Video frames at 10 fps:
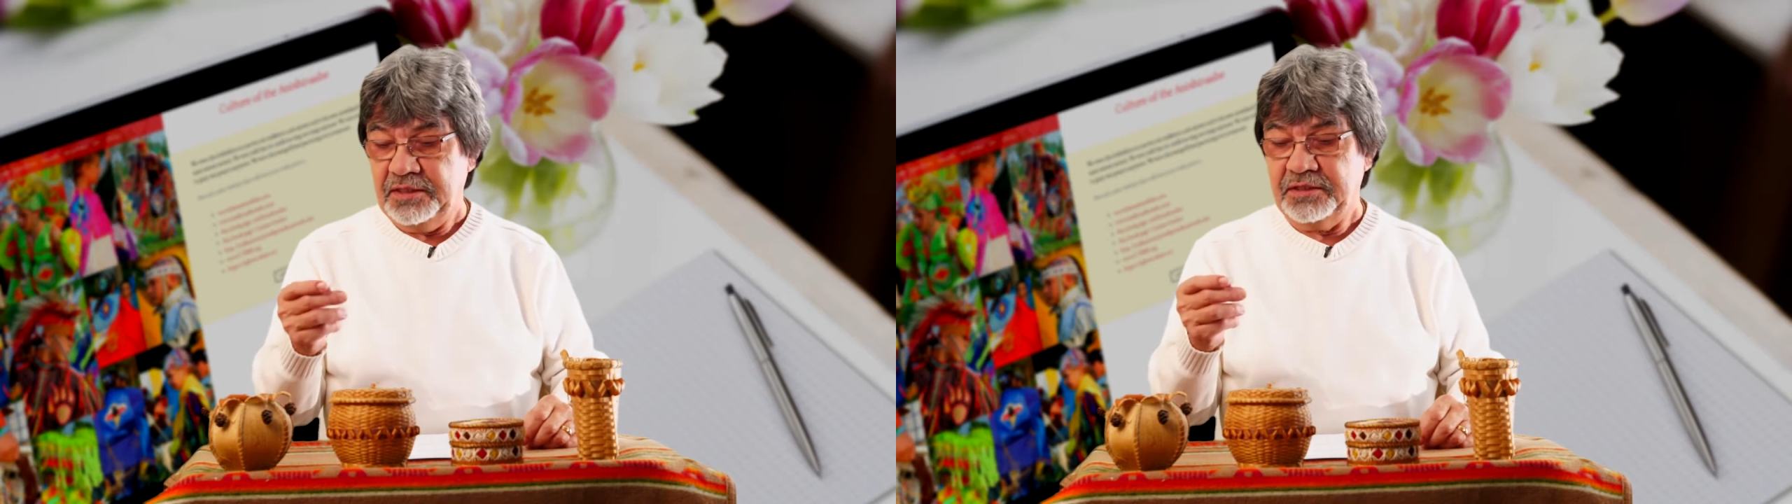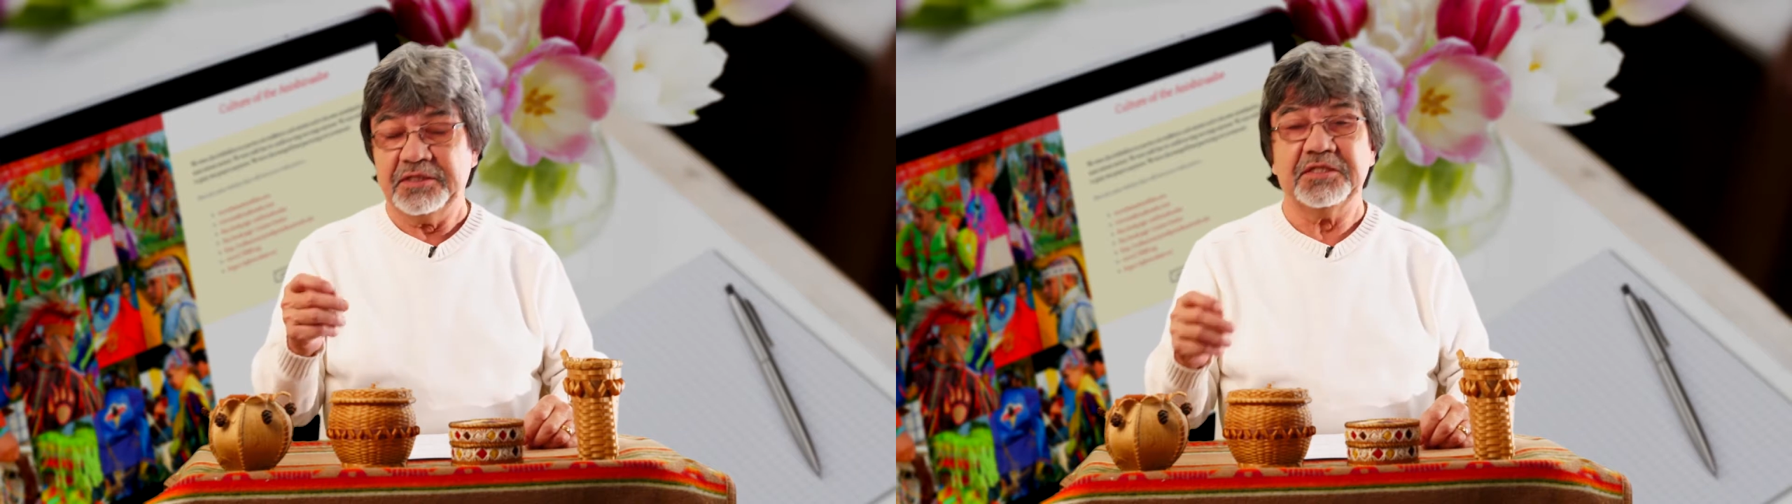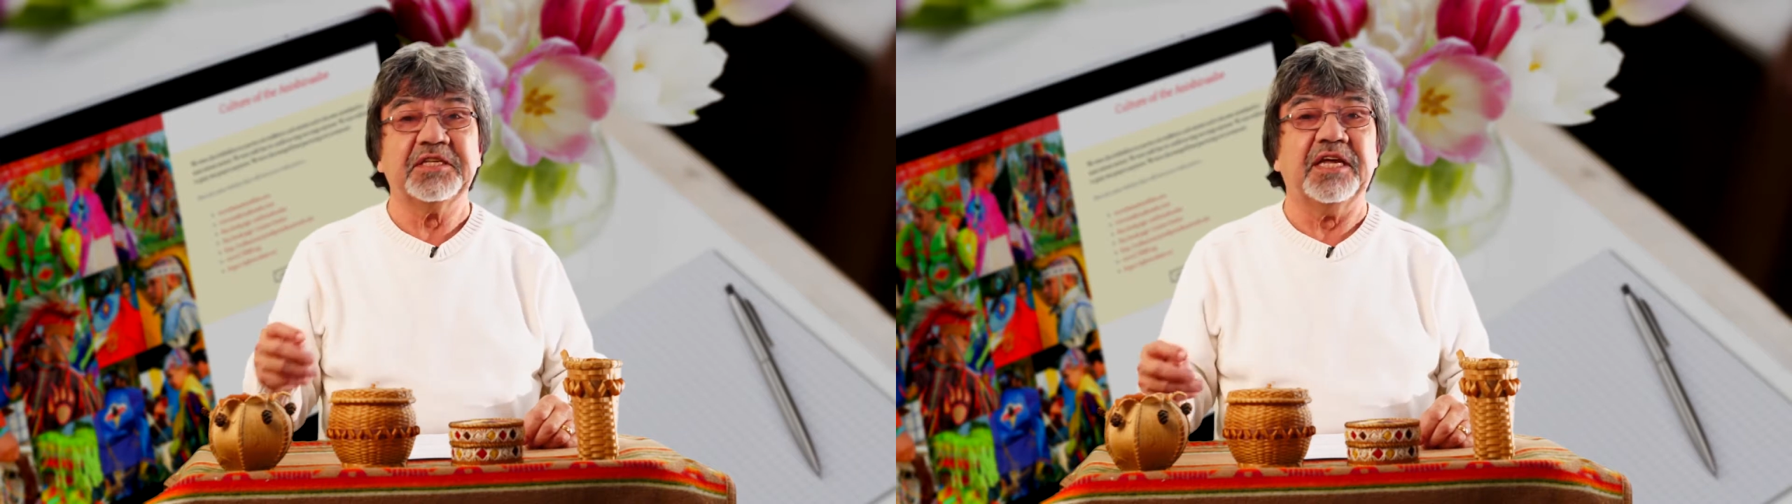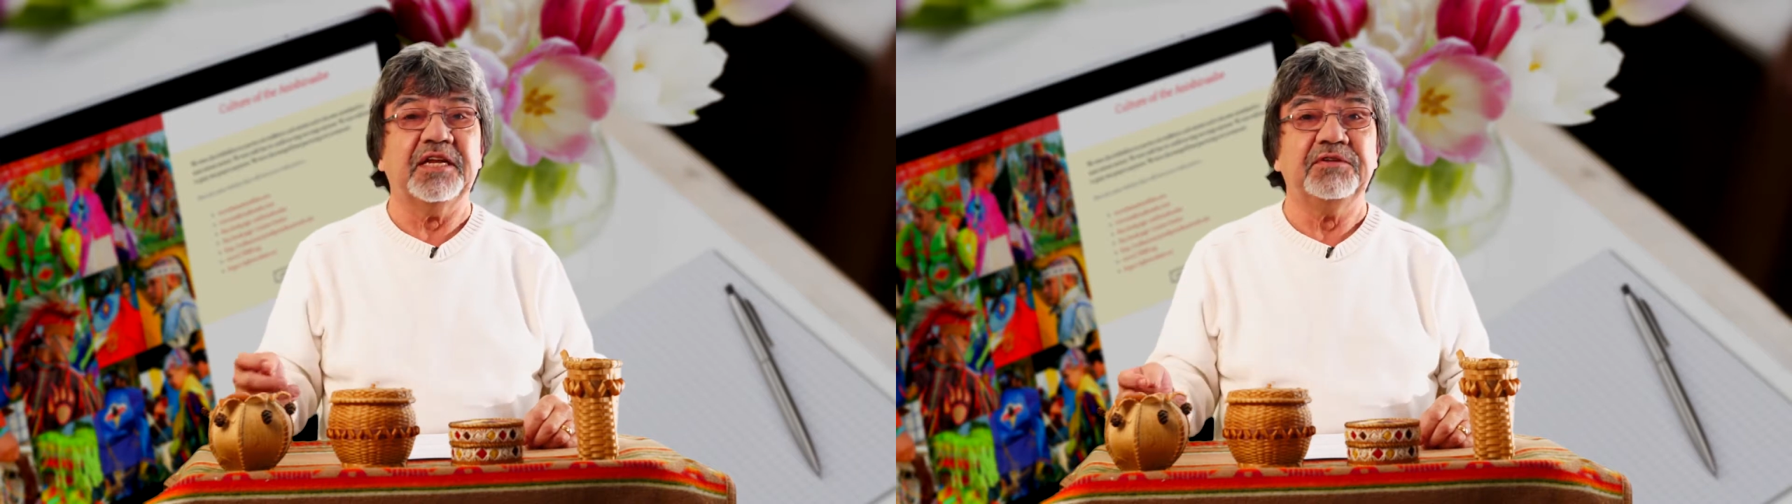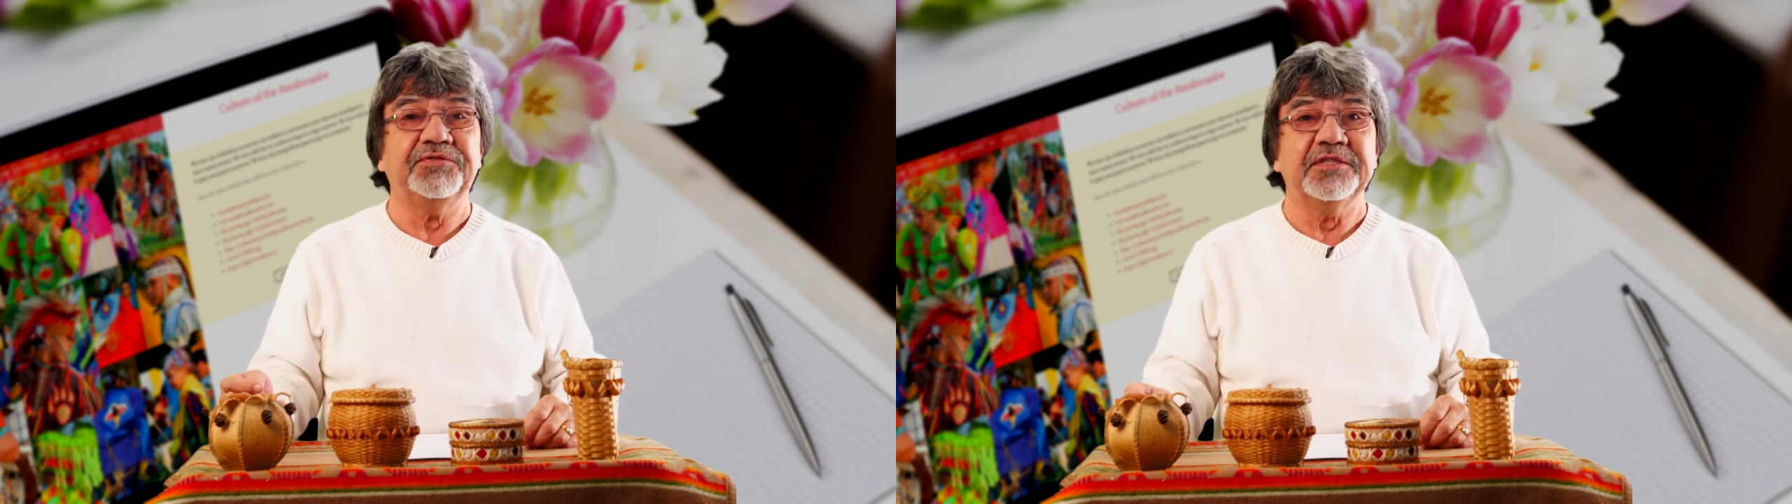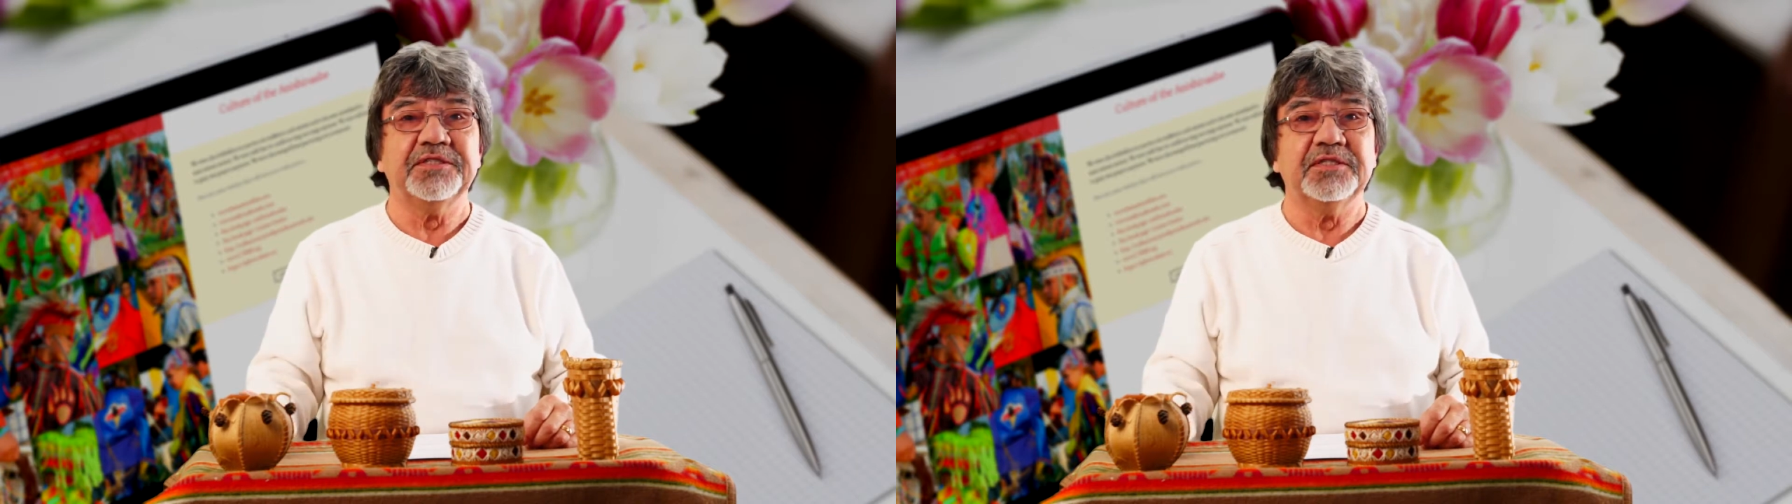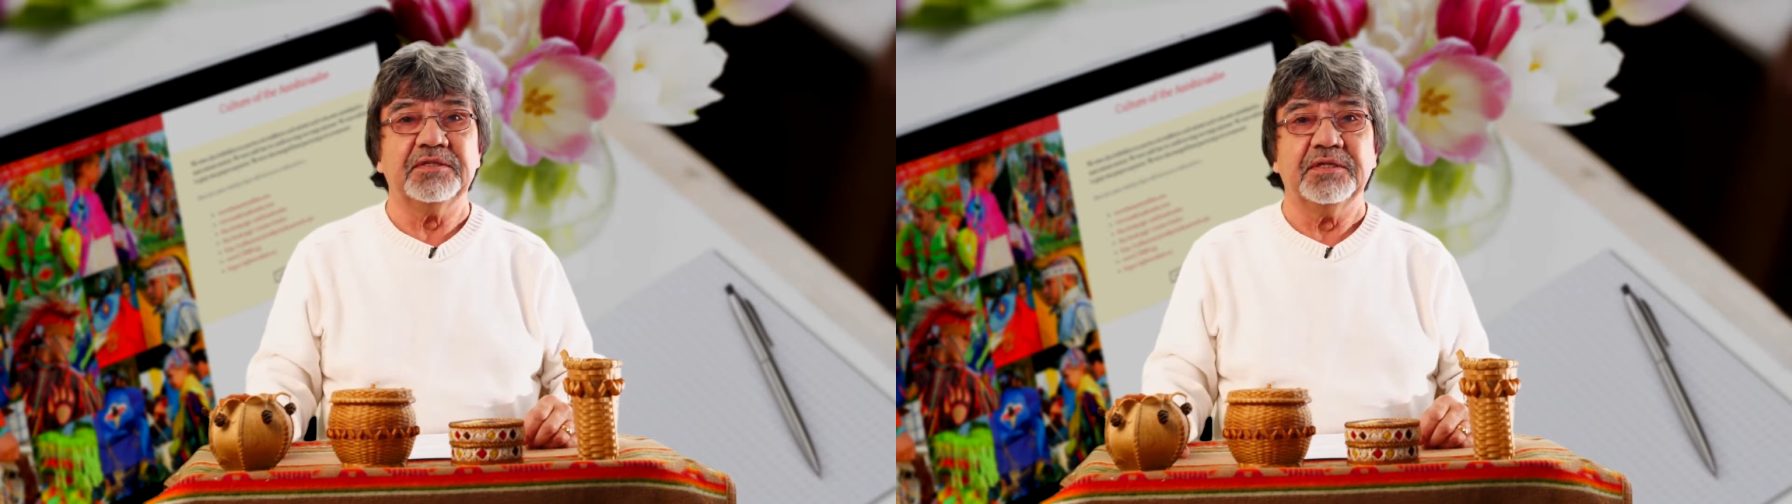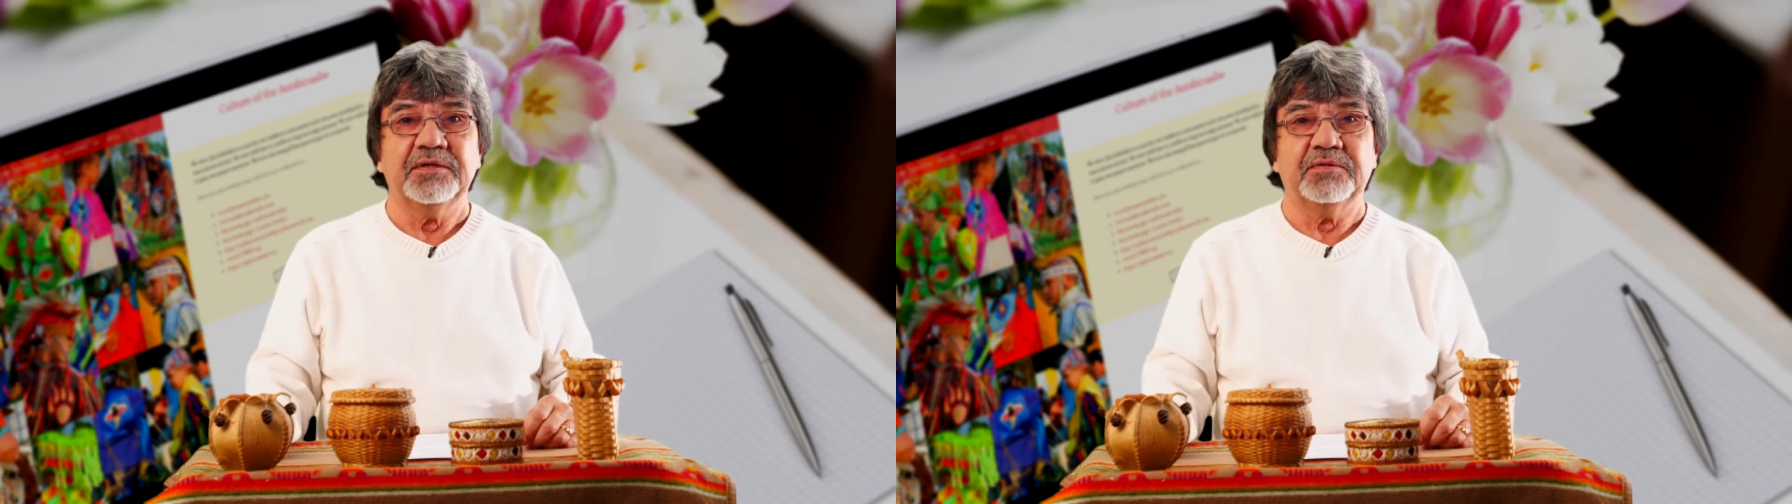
This is Kenny Pheasant